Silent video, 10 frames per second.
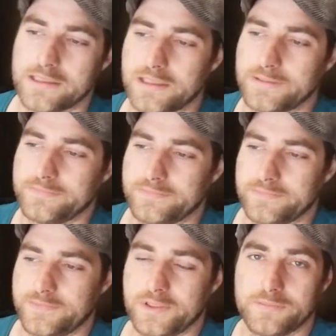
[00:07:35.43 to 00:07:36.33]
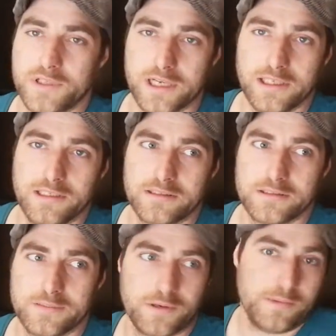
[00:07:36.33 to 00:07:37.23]
for the money,
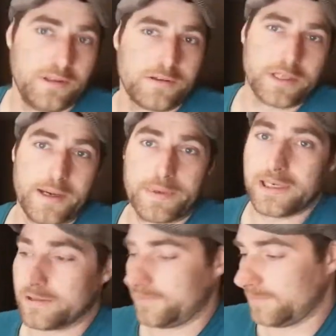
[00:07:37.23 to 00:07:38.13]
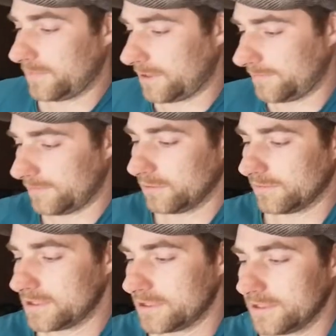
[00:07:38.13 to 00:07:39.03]
you're probably not going to get better. From all the
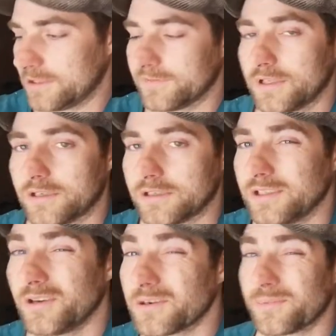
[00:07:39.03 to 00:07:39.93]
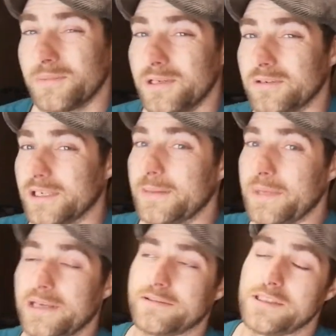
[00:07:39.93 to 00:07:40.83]
research I've done, you're probably not going to get
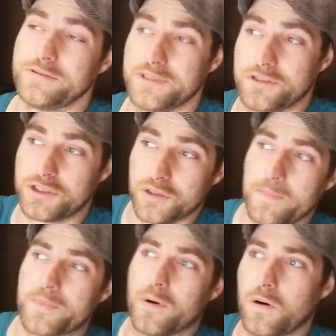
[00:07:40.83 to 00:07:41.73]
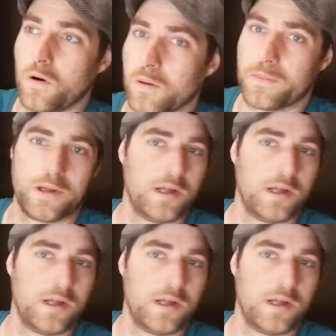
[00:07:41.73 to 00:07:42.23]
better until you jump up